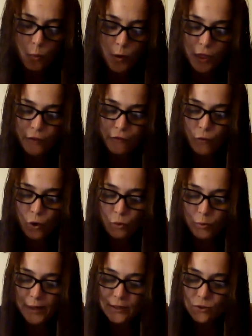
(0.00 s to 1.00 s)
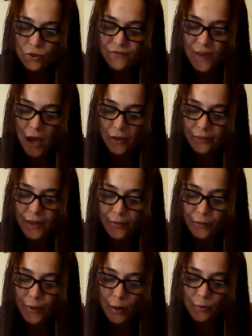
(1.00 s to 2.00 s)
When the four weasels felt
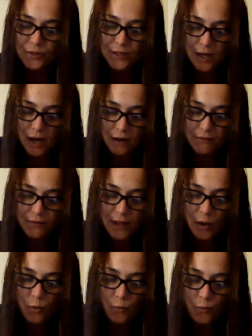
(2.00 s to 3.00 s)
that they were saved, they,